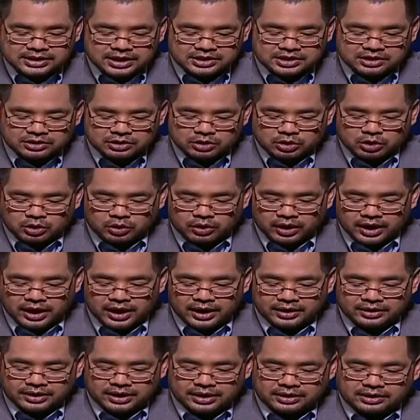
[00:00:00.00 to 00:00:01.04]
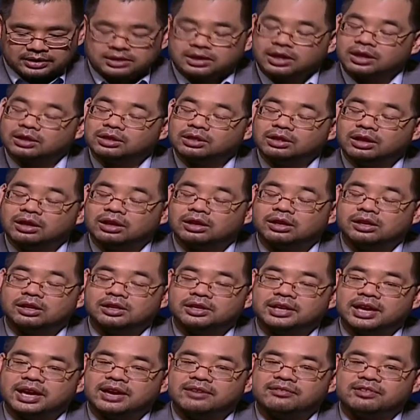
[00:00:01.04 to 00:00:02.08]
it says in the Quran, that
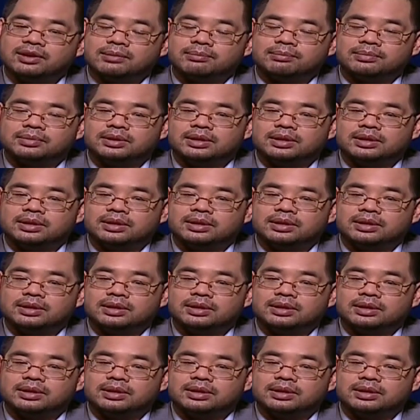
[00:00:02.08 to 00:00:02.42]
Allah gave